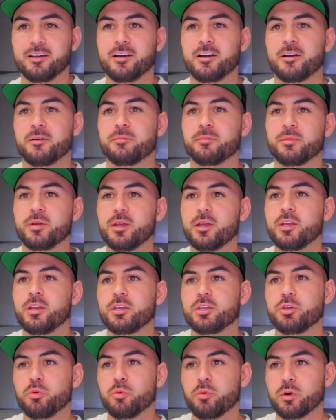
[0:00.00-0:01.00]

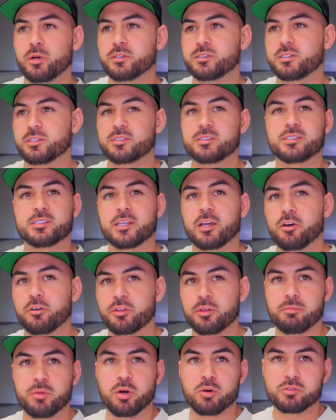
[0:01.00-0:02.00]
You want to
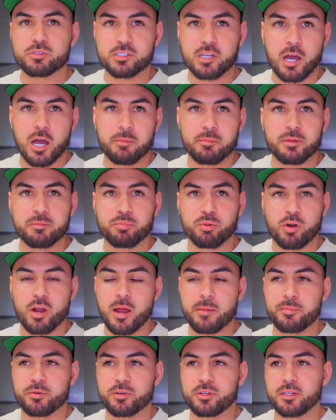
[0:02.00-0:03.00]
sell the most common
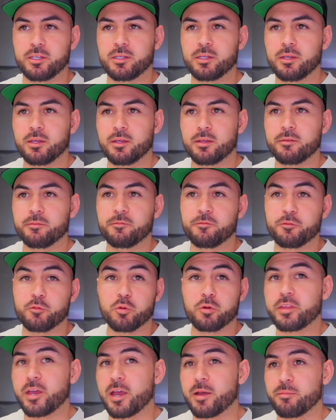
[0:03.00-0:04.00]
property
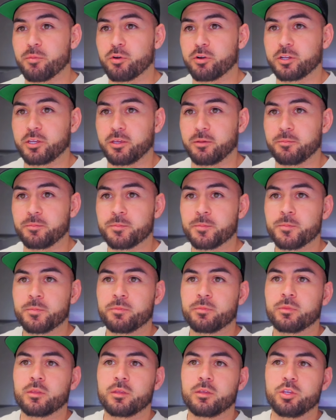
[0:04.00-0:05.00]
for that market.
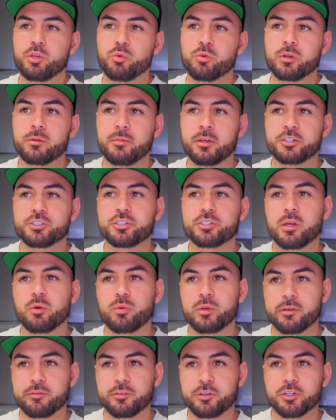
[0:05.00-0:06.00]
You want to make sure
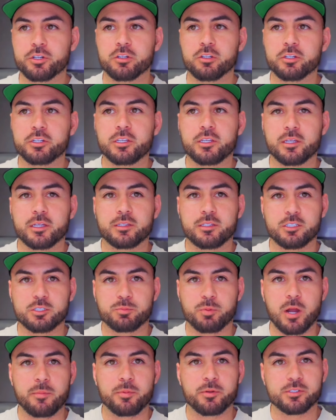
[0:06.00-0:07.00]
that whenever you're looking at
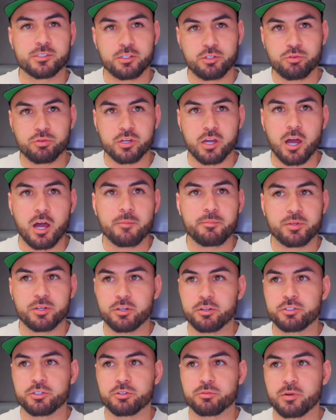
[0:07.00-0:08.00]
these properties that you comp
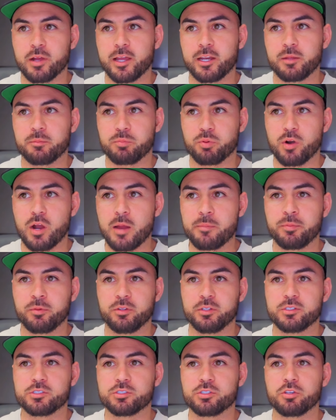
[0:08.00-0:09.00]
and underwrite it
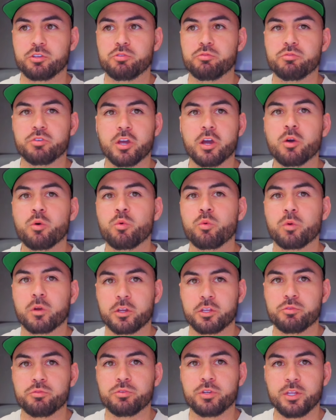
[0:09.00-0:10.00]
properly so you know
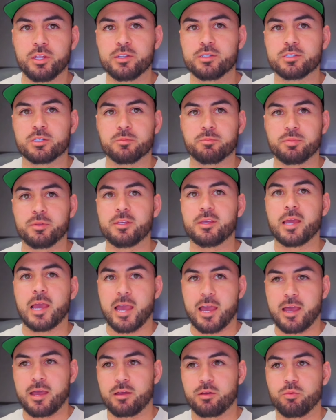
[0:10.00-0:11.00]
where you need to be
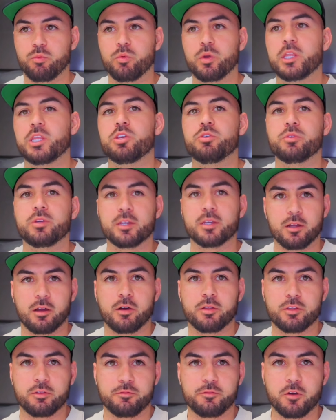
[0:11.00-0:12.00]
at when you get
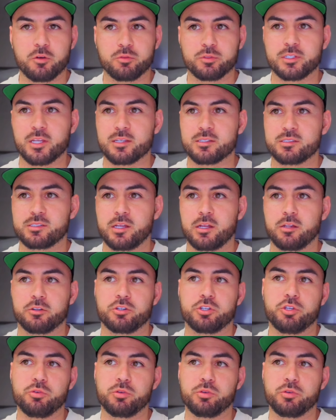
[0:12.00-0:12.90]
on the phone with that seller.